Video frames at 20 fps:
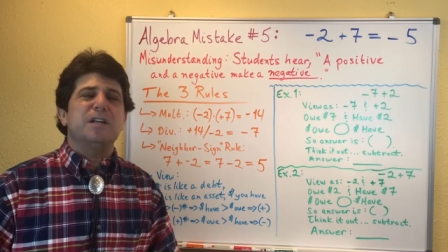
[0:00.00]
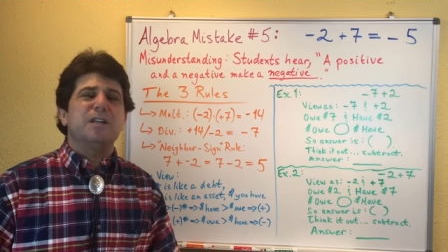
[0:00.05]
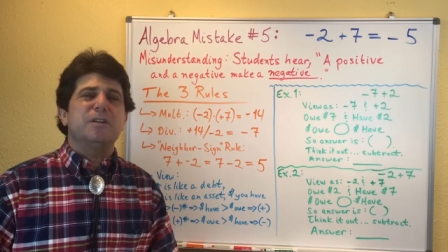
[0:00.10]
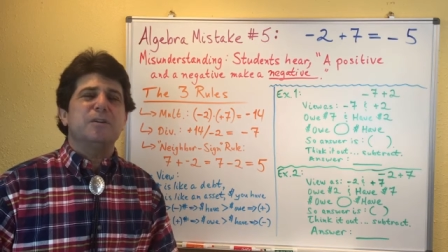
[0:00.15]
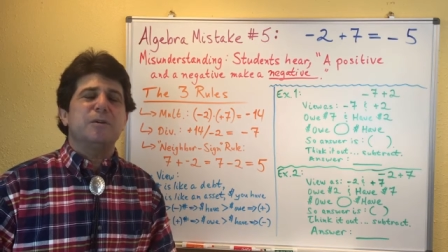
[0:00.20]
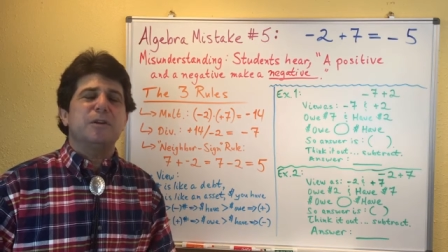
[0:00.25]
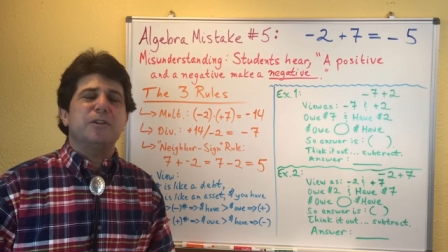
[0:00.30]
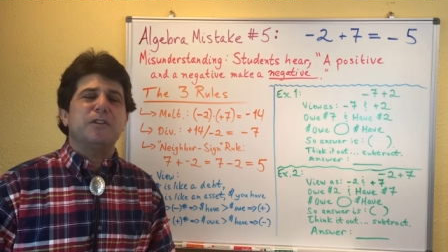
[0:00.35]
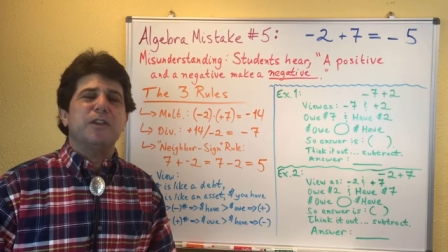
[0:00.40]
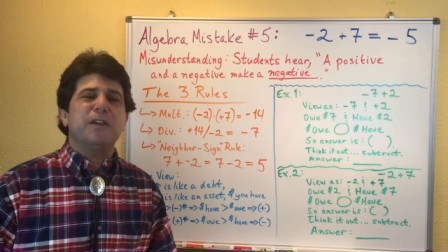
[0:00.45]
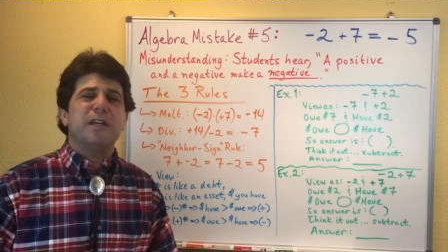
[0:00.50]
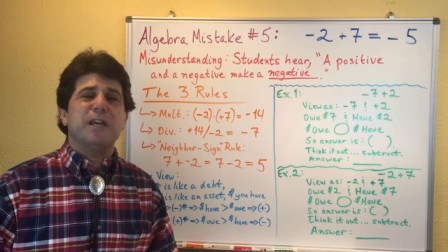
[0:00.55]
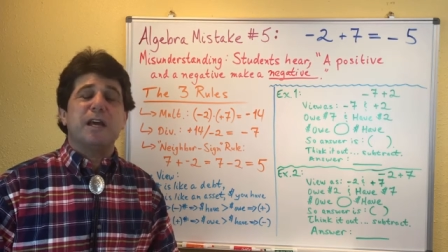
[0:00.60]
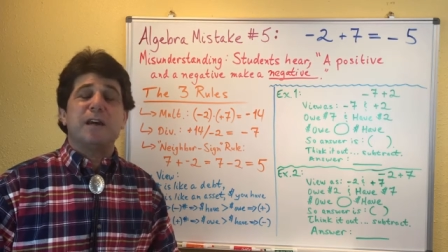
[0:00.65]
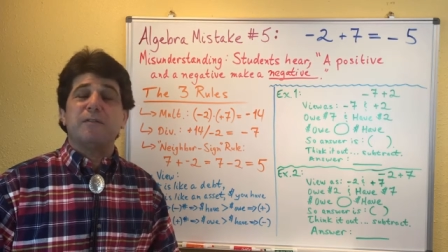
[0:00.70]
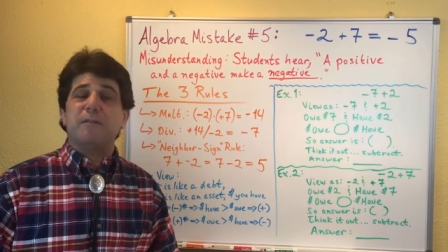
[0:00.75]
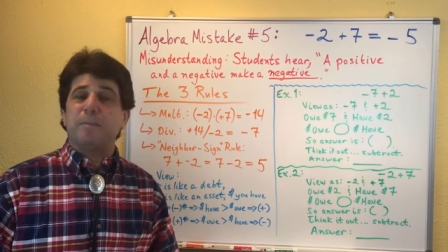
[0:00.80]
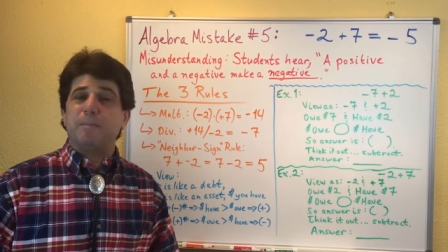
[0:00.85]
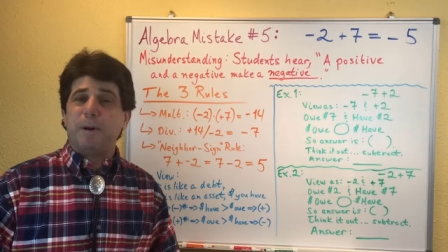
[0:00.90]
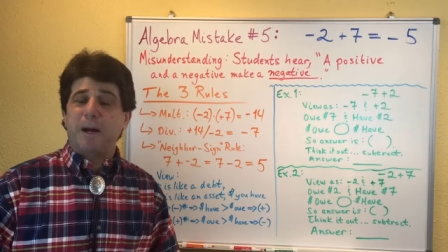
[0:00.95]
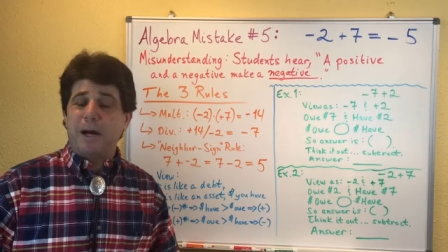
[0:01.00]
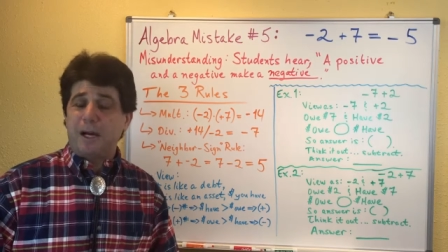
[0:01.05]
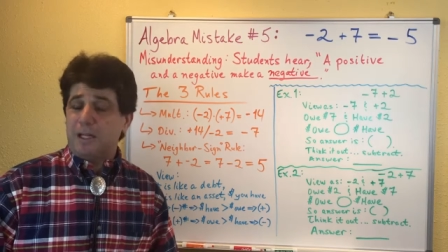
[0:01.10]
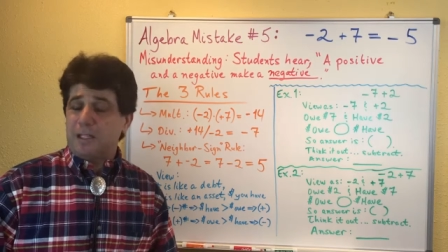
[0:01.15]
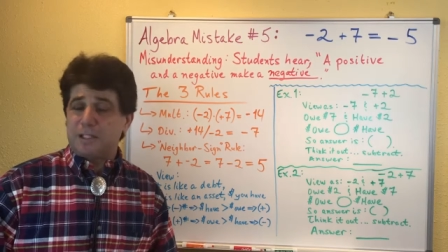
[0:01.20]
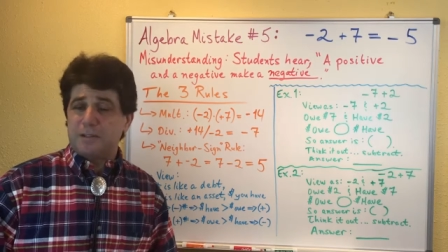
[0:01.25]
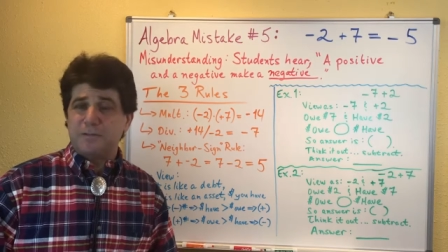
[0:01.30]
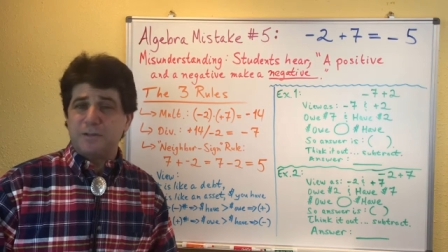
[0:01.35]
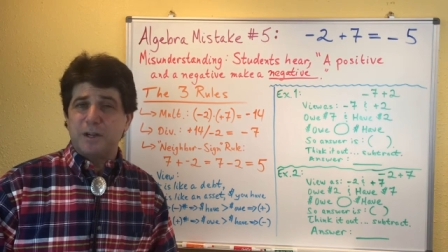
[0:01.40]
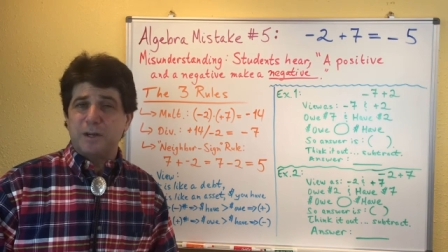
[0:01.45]
you could think of a
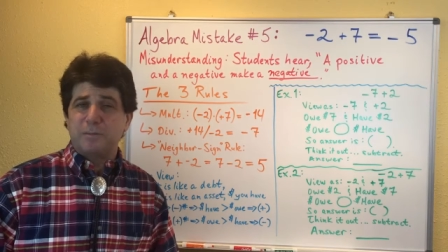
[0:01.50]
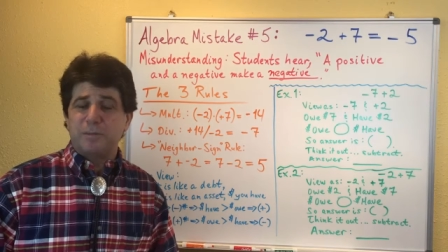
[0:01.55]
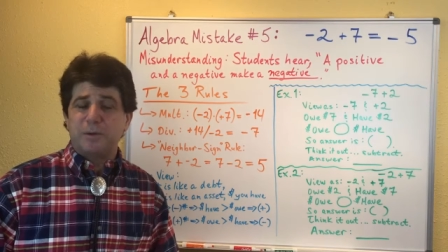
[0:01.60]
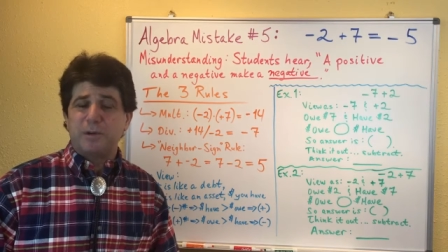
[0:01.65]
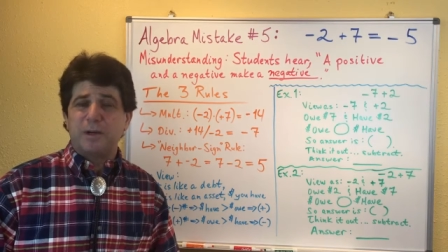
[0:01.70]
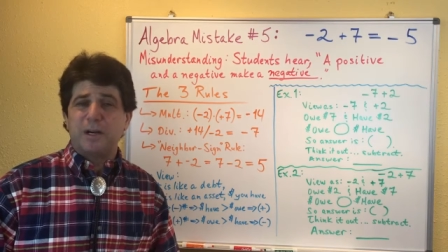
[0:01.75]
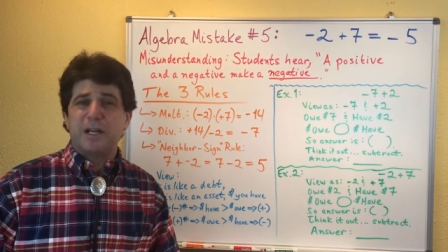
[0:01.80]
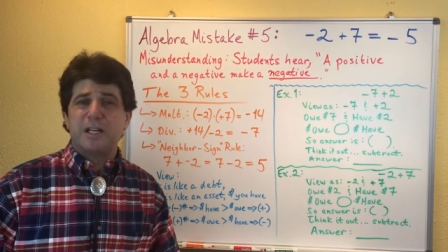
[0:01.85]
positive number